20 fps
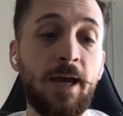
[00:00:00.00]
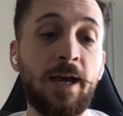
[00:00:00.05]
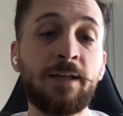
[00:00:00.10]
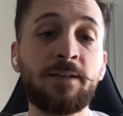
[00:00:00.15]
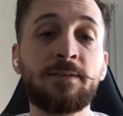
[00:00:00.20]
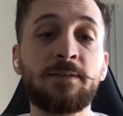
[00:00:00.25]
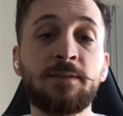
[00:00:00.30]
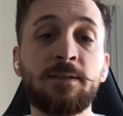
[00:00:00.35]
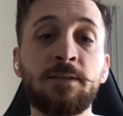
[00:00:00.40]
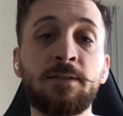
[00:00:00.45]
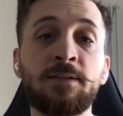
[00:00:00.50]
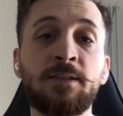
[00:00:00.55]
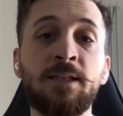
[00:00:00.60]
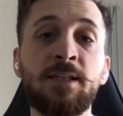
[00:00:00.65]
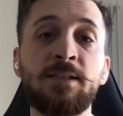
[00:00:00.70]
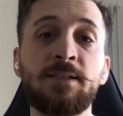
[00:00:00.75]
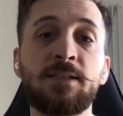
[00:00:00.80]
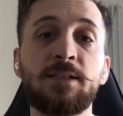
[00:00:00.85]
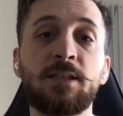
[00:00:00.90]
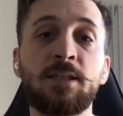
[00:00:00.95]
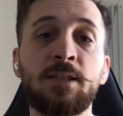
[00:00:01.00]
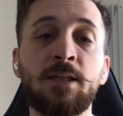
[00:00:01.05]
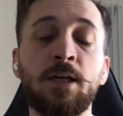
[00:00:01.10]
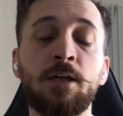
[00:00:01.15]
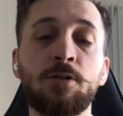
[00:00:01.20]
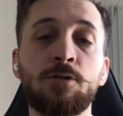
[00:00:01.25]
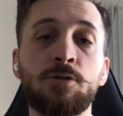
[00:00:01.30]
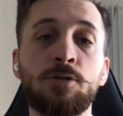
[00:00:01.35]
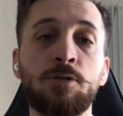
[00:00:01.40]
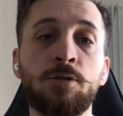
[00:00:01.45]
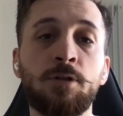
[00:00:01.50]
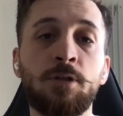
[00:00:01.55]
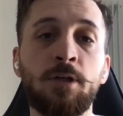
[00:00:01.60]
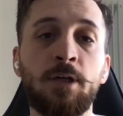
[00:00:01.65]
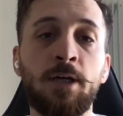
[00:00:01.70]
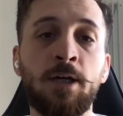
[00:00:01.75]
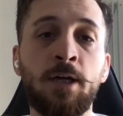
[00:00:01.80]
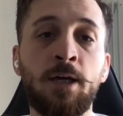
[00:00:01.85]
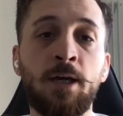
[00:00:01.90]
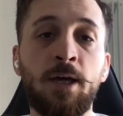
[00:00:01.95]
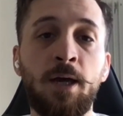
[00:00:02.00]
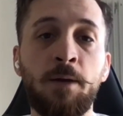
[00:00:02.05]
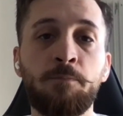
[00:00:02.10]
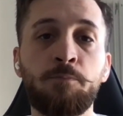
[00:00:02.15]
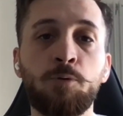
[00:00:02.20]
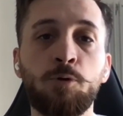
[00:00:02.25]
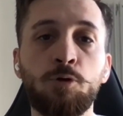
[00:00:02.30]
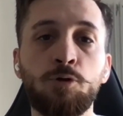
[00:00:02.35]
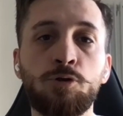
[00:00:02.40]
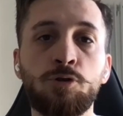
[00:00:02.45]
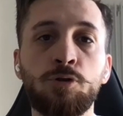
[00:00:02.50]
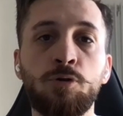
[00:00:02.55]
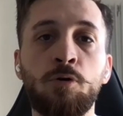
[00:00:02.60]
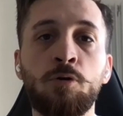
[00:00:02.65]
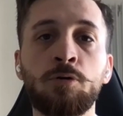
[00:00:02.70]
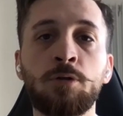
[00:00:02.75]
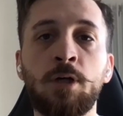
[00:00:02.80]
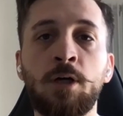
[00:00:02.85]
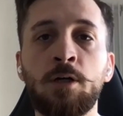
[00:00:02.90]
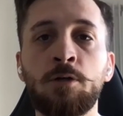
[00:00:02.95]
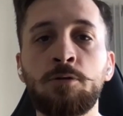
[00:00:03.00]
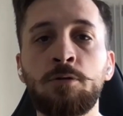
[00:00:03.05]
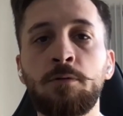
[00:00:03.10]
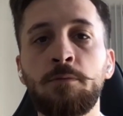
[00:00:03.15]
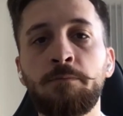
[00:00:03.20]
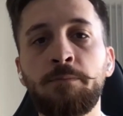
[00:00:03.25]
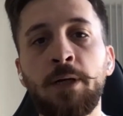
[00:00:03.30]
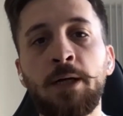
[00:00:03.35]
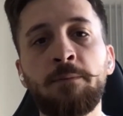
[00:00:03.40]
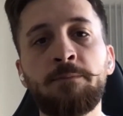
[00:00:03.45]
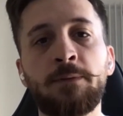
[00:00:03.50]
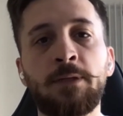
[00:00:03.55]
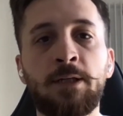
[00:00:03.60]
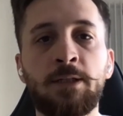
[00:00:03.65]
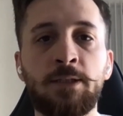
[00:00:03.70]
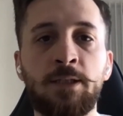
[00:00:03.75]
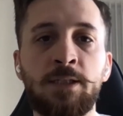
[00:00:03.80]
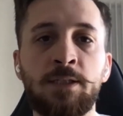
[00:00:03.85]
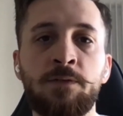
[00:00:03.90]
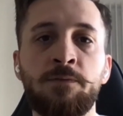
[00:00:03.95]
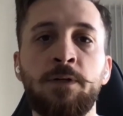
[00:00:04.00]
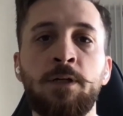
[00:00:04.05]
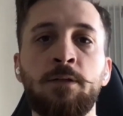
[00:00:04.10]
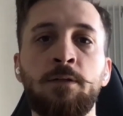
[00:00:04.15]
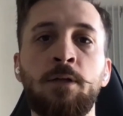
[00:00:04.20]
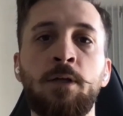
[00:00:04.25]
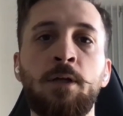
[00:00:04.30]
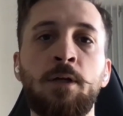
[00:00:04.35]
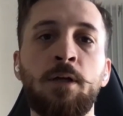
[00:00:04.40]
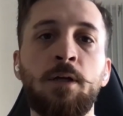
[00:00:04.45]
add these chaos approach on our pipeline as well.